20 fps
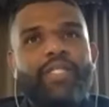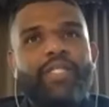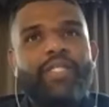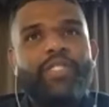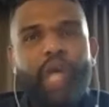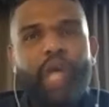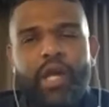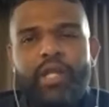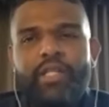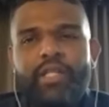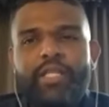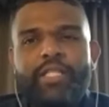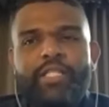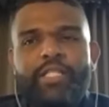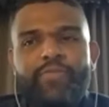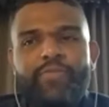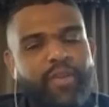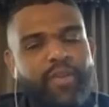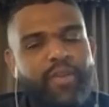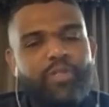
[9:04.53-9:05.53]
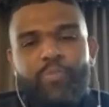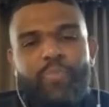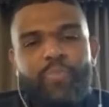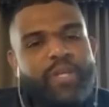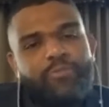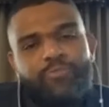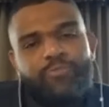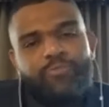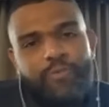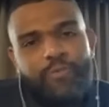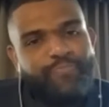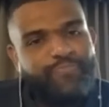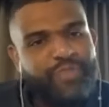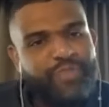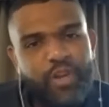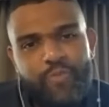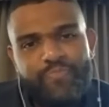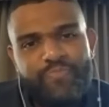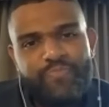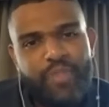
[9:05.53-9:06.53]
sonically just found it so peaceful,
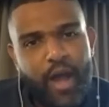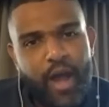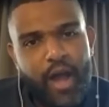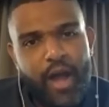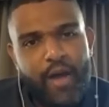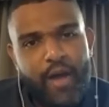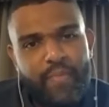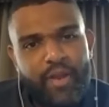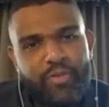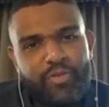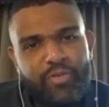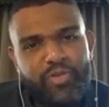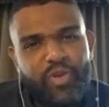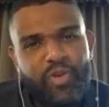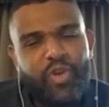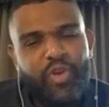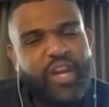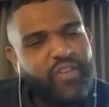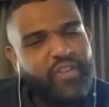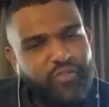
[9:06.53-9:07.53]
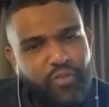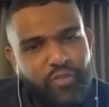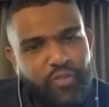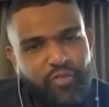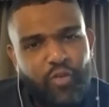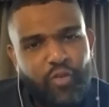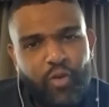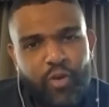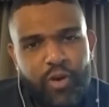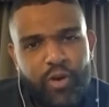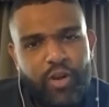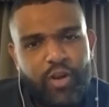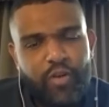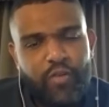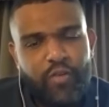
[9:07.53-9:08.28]
and I'm so grateful for